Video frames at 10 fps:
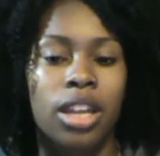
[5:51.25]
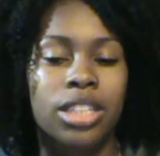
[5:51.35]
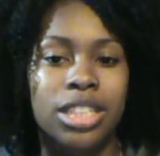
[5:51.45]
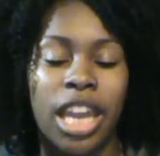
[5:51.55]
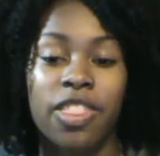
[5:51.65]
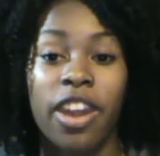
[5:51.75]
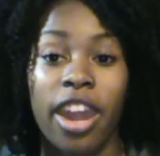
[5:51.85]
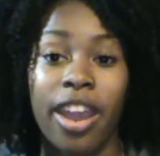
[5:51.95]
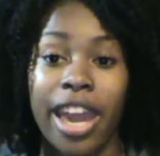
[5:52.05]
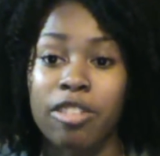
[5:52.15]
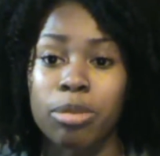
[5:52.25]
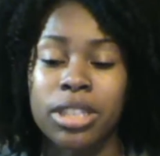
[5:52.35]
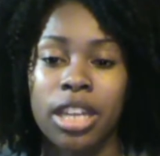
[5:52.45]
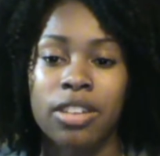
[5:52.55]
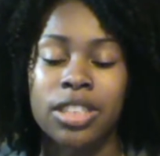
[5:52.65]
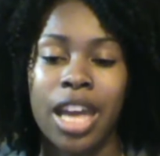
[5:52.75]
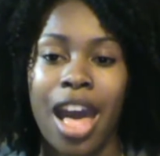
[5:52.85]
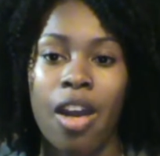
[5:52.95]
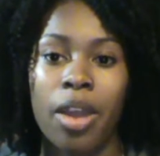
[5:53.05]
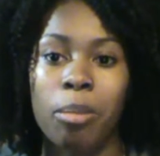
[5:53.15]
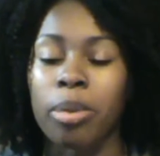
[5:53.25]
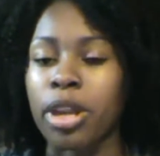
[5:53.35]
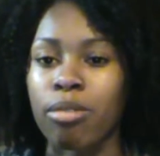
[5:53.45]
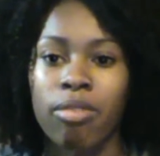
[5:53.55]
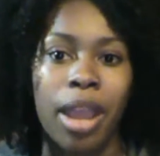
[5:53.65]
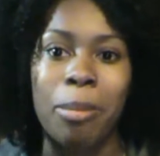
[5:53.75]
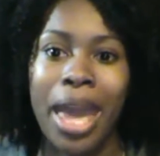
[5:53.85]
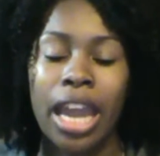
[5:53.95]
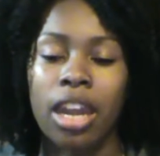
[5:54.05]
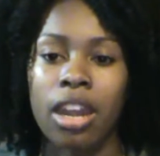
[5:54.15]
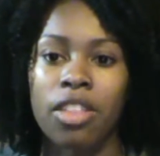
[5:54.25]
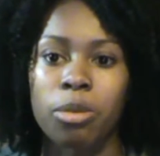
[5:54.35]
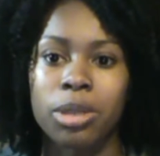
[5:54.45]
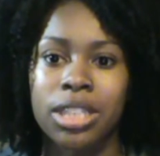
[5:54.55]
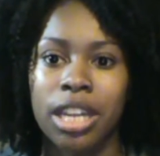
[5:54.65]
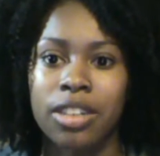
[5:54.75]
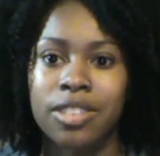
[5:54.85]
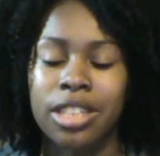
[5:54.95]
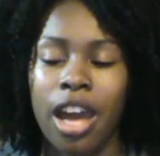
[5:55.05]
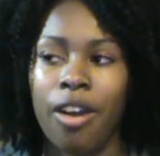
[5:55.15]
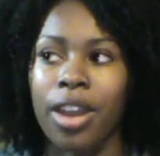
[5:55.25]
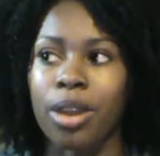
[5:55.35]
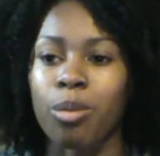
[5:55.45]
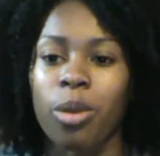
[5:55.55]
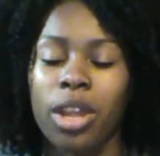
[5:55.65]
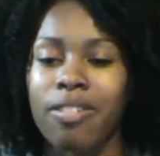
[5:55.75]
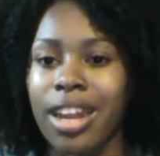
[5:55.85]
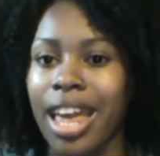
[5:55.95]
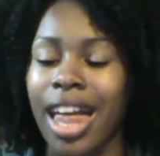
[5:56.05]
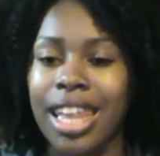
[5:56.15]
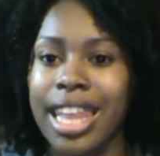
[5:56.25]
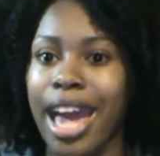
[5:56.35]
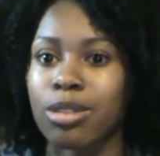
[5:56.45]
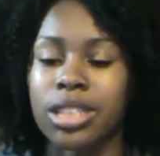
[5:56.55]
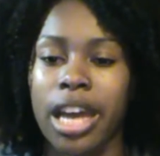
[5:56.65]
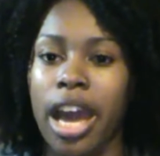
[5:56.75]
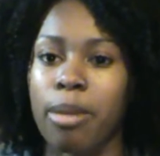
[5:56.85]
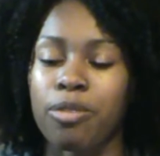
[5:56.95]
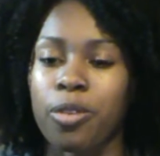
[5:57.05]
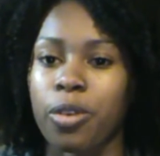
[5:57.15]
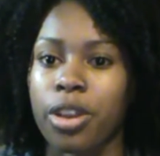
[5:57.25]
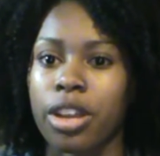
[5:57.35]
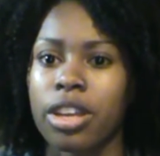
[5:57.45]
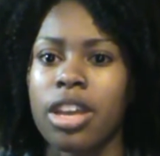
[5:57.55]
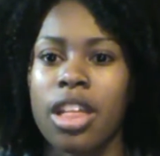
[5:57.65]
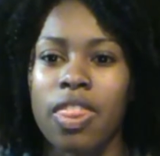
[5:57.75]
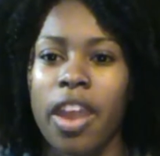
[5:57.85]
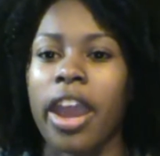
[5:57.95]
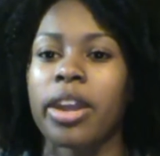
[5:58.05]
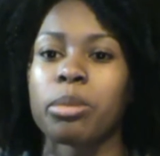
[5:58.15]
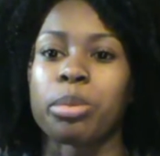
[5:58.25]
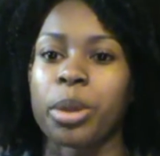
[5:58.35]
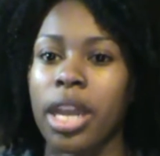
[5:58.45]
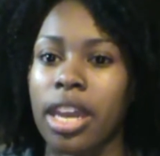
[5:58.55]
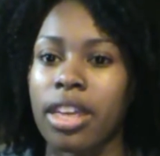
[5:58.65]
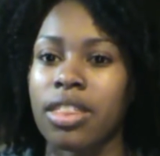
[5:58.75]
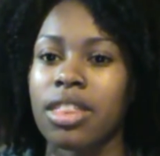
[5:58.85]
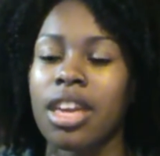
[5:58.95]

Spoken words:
take the hair out of protective style and put it right back in another protective style and won't even allow time for the hair to breathe.